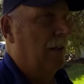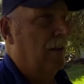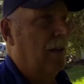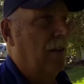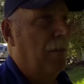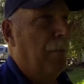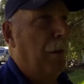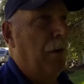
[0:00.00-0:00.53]

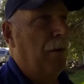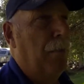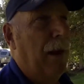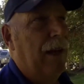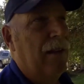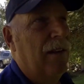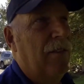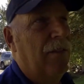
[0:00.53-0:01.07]
this
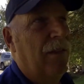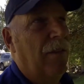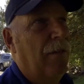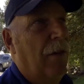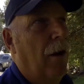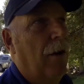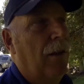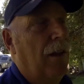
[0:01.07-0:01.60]
perspective of
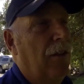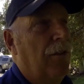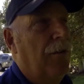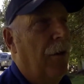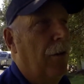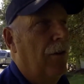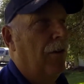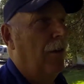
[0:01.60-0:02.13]
all these
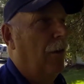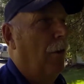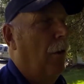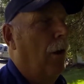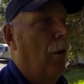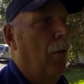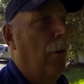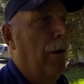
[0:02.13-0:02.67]
folks that are
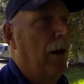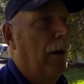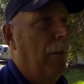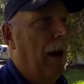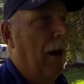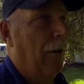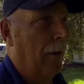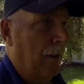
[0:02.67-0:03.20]
all worried
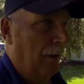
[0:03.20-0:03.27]
about